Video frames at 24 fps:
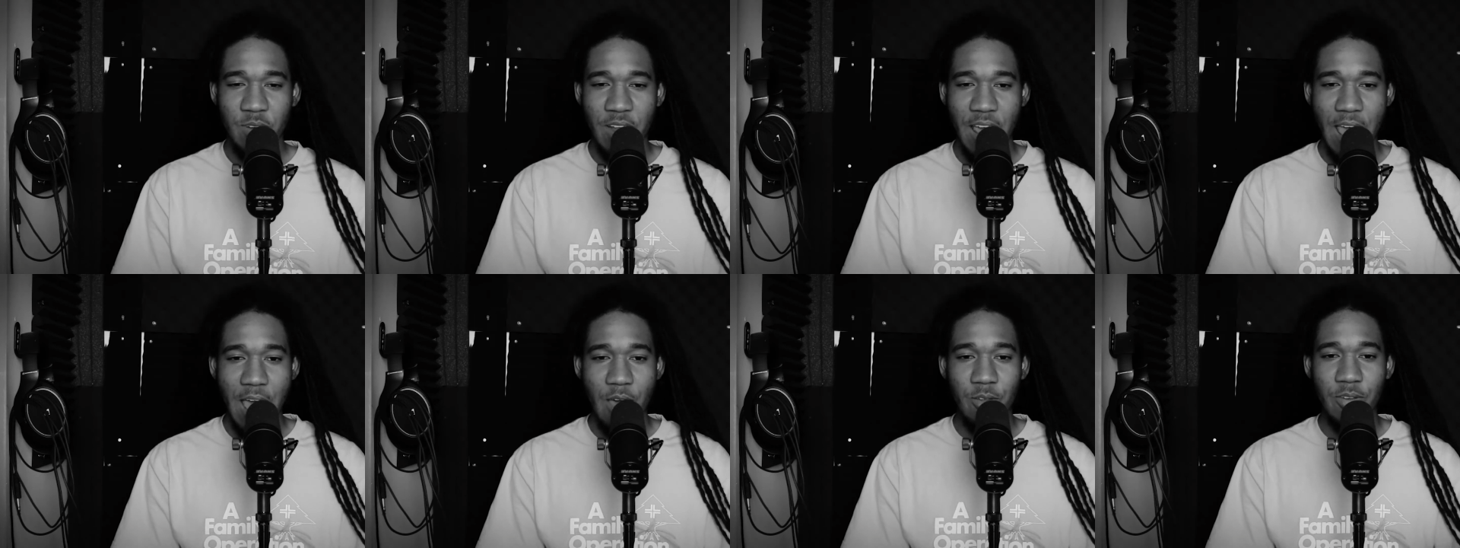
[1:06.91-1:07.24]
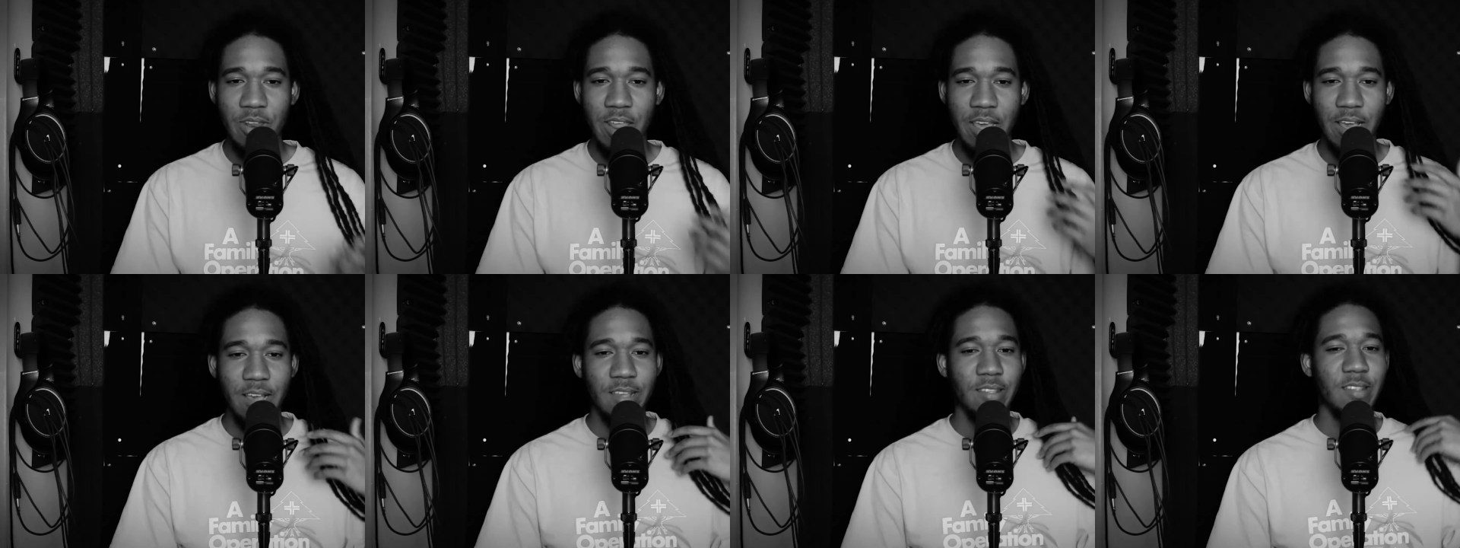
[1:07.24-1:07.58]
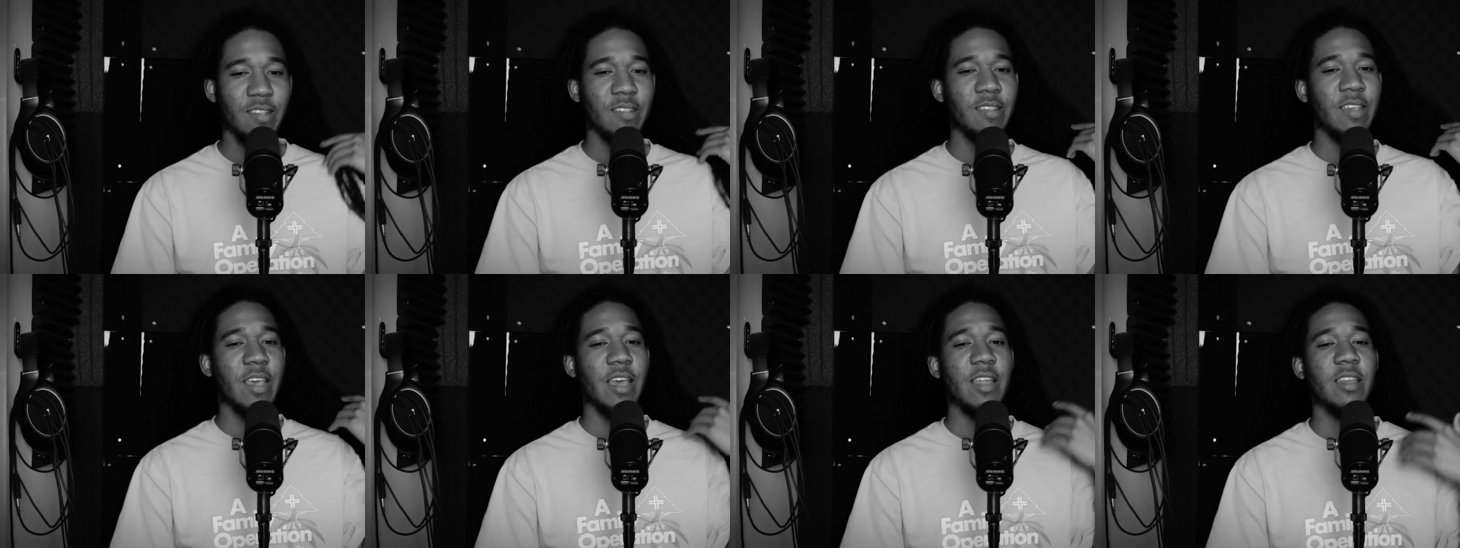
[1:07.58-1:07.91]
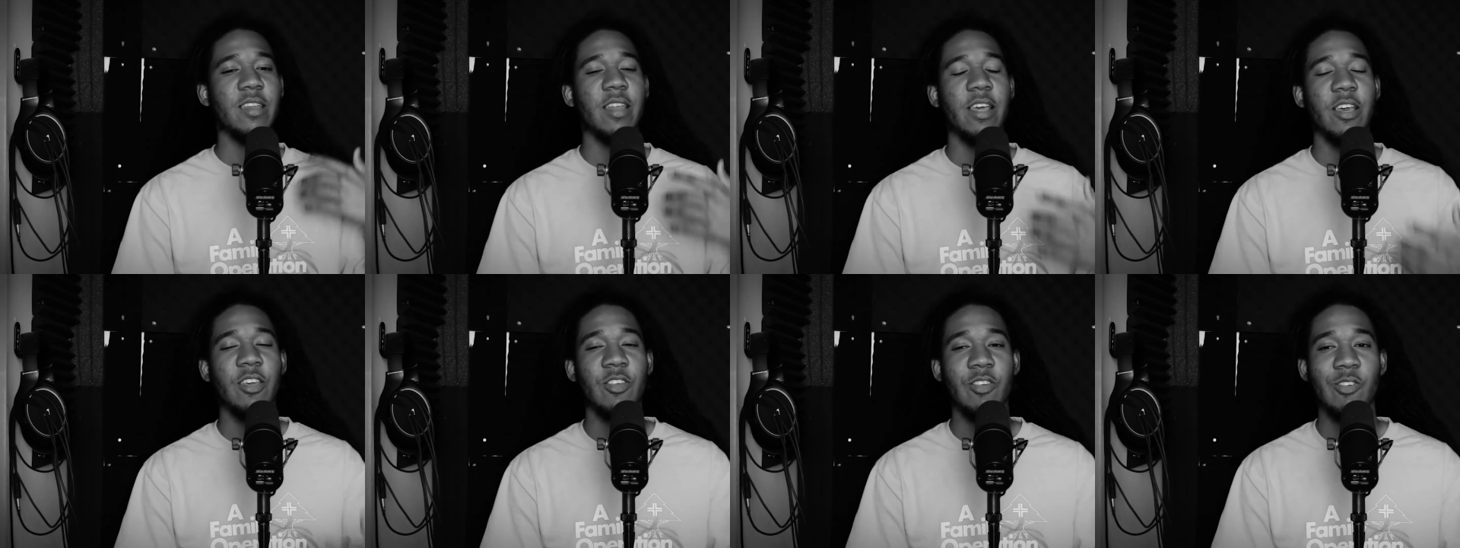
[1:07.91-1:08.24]
now niggas is
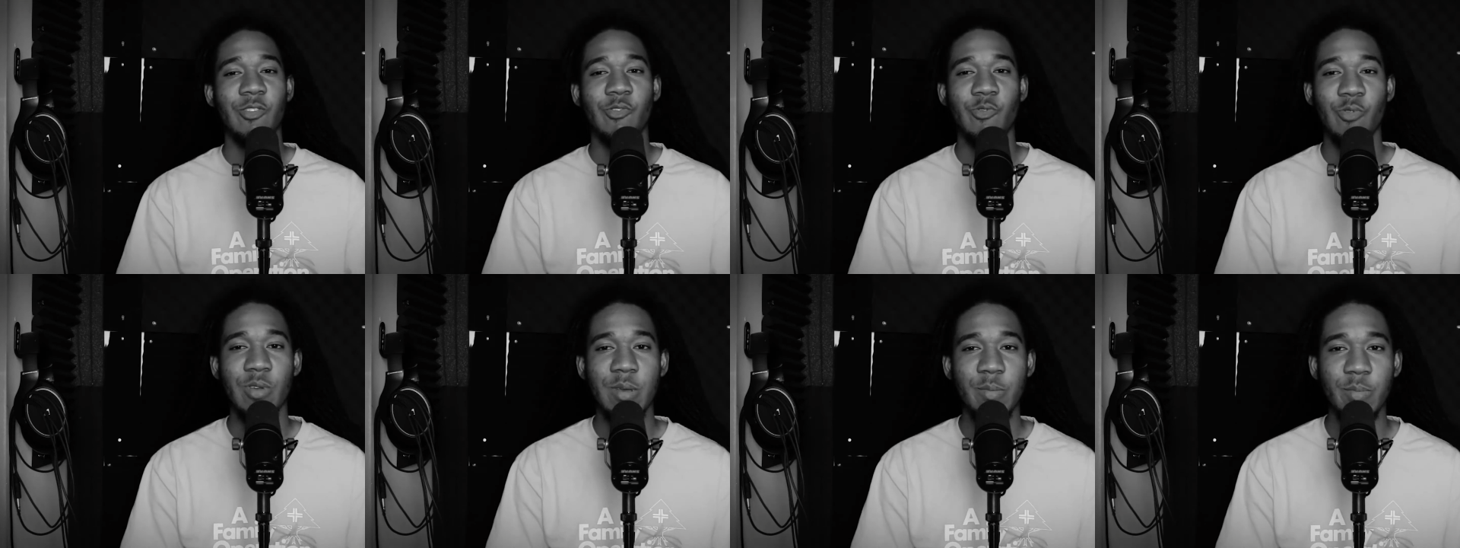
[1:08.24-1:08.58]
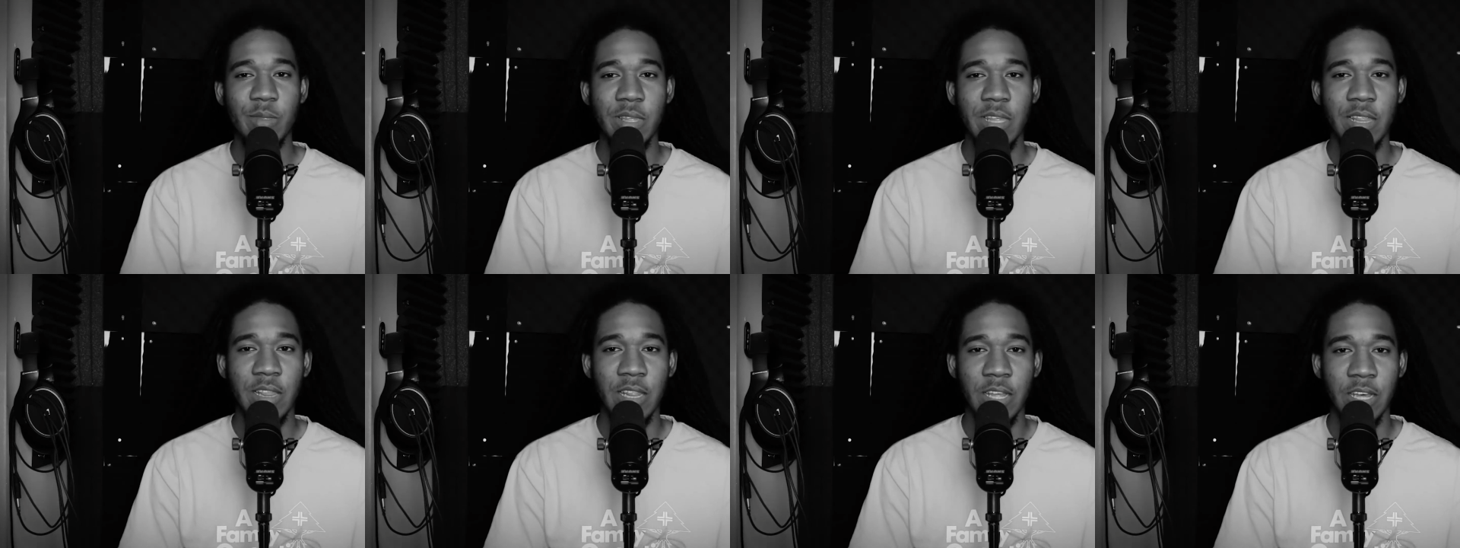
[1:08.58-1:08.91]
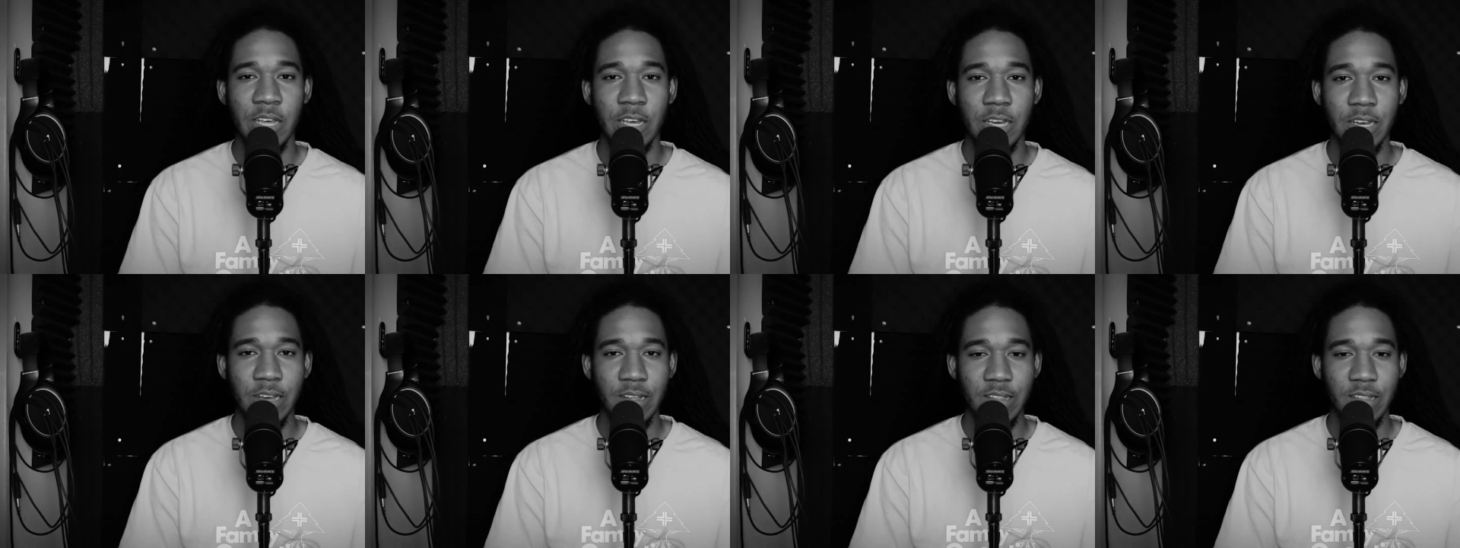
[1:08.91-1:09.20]
getting extremely lit.